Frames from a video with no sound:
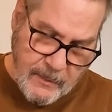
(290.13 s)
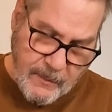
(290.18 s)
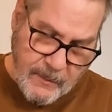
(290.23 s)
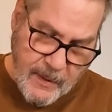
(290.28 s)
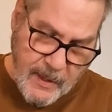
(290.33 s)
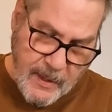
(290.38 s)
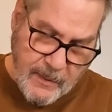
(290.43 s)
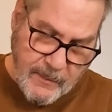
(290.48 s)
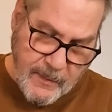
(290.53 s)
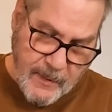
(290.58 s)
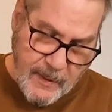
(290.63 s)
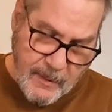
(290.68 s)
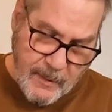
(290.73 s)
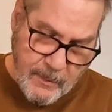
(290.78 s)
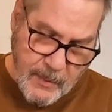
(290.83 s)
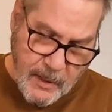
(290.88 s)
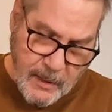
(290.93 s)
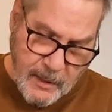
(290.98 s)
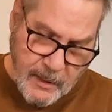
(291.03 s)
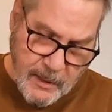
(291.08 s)

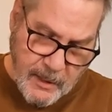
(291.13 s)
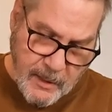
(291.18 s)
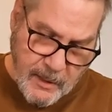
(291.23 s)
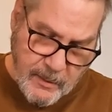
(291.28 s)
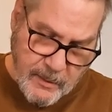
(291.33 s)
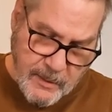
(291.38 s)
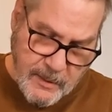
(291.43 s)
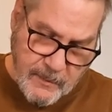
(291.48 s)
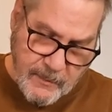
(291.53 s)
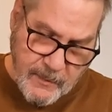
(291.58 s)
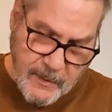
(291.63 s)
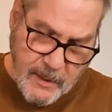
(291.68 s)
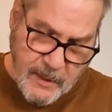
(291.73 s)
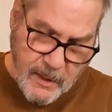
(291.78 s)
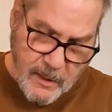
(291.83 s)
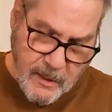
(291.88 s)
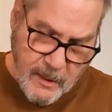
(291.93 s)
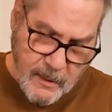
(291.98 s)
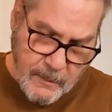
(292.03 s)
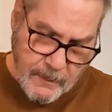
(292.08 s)
milliliters of
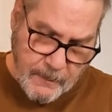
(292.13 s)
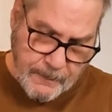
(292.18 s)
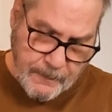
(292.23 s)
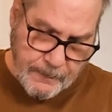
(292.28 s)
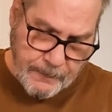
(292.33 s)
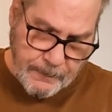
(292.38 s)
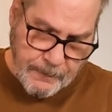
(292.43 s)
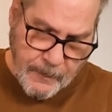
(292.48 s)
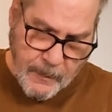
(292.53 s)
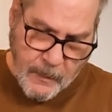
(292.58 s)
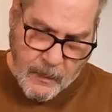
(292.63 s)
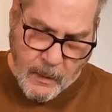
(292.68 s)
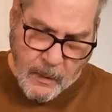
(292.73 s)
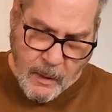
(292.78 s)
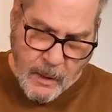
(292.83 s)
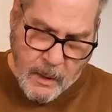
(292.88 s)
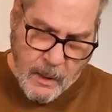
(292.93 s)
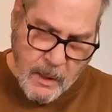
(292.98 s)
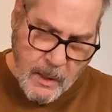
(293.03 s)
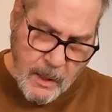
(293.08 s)
vanilla,
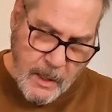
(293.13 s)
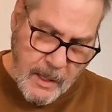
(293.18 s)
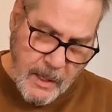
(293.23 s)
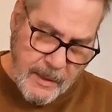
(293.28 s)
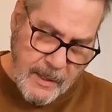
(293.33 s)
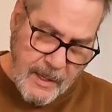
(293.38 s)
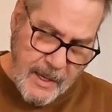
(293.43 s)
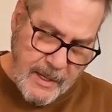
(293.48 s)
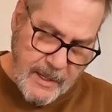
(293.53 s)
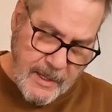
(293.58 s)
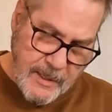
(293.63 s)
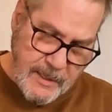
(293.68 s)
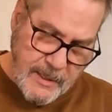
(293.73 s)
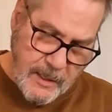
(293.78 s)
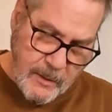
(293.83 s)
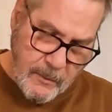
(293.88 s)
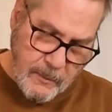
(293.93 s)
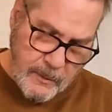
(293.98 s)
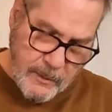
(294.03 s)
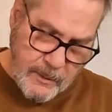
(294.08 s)
and that is
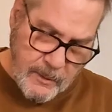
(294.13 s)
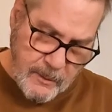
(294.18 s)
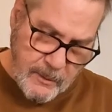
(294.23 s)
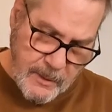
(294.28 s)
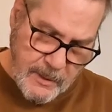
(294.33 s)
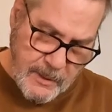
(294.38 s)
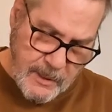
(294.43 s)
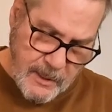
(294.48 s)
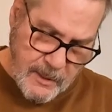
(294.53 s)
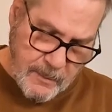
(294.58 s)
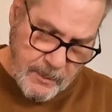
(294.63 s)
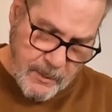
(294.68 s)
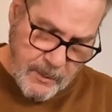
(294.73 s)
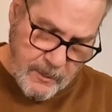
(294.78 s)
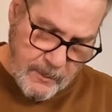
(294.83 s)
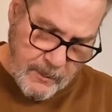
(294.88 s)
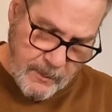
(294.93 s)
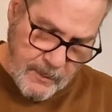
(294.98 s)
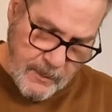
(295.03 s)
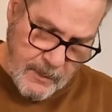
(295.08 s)
equal to a
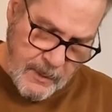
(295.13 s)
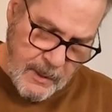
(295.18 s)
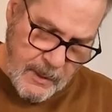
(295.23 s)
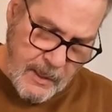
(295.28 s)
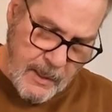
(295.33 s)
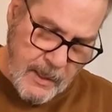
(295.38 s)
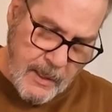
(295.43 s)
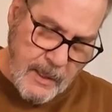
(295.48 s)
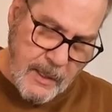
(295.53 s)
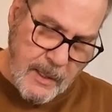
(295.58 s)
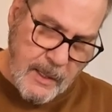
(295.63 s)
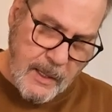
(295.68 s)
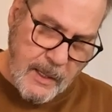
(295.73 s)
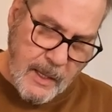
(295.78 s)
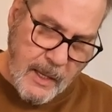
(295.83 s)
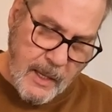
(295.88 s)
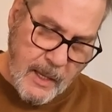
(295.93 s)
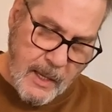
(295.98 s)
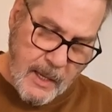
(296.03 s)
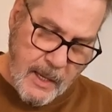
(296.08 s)
teaspoon.
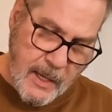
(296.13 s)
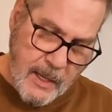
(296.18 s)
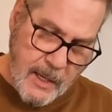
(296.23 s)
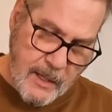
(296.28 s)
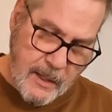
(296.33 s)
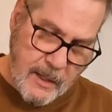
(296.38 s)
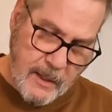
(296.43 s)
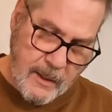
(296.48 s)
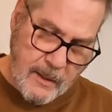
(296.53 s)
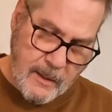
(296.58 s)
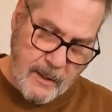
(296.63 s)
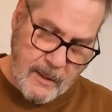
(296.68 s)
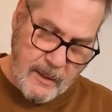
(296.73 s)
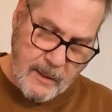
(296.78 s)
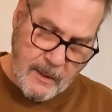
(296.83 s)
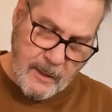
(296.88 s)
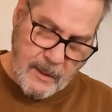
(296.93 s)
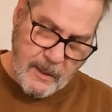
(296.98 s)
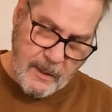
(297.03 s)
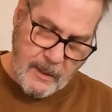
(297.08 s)
And
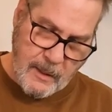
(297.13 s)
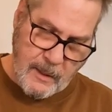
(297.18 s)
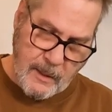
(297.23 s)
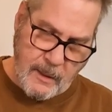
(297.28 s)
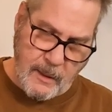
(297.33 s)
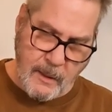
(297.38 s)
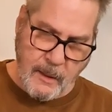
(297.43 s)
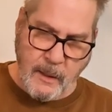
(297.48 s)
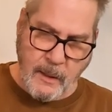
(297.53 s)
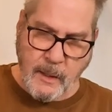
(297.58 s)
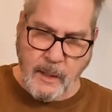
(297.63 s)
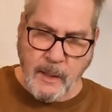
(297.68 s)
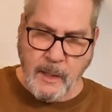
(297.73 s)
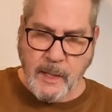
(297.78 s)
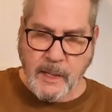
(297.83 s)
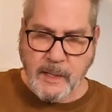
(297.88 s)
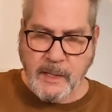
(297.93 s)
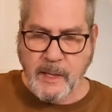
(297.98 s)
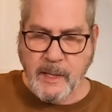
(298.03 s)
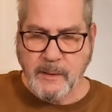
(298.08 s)

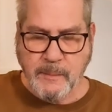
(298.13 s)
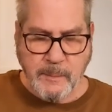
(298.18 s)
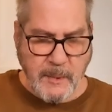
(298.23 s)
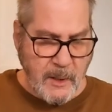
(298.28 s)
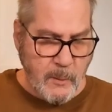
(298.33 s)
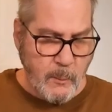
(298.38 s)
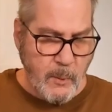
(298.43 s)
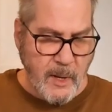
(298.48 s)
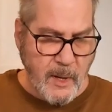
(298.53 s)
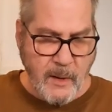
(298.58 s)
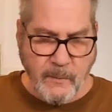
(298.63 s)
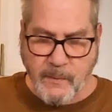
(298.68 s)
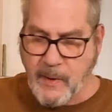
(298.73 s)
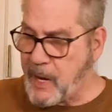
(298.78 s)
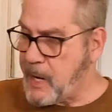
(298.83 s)
it gives me a way of